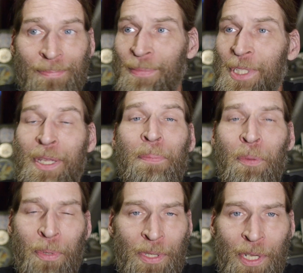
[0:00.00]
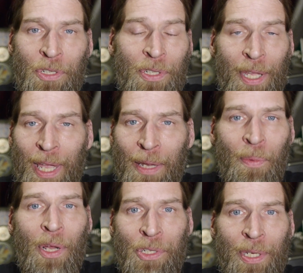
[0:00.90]
simple procedures like hand
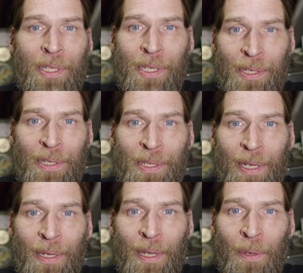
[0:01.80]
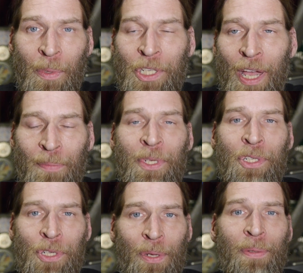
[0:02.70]
washing and distancing which have been
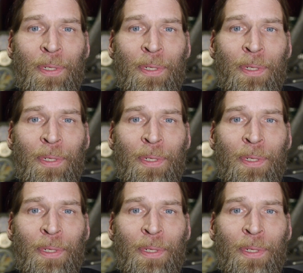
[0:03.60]
shown